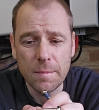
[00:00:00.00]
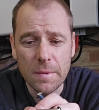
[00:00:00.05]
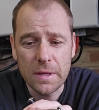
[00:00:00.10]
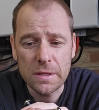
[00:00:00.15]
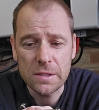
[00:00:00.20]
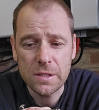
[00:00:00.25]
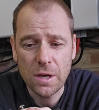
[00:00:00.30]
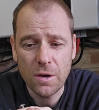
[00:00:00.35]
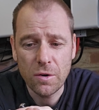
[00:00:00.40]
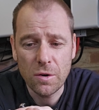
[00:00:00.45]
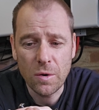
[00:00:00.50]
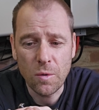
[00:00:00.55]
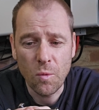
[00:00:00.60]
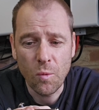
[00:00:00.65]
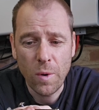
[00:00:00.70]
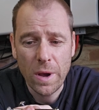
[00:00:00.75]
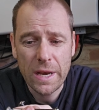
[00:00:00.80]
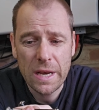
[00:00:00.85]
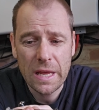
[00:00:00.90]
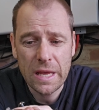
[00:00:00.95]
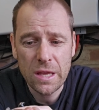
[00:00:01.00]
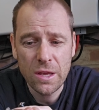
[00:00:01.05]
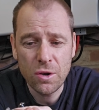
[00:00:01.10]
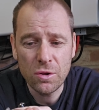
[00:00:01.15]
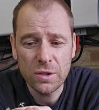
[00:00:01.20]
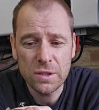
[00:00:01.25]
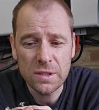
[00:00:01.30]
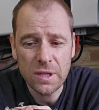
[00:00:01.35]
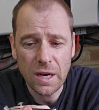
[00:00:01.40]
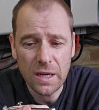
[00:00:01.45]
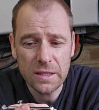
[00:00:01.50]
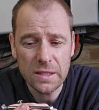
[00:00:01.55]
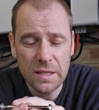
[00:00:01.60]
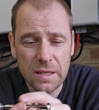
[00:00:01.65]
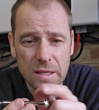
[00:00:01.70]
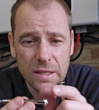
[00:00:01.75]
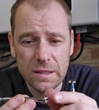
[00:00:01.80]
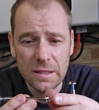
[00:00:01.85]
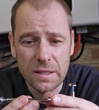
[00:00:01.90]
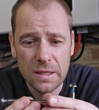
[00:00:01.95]
So when you tighten
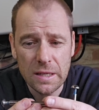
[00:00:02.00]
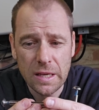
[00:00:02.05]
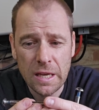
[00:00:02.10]
it,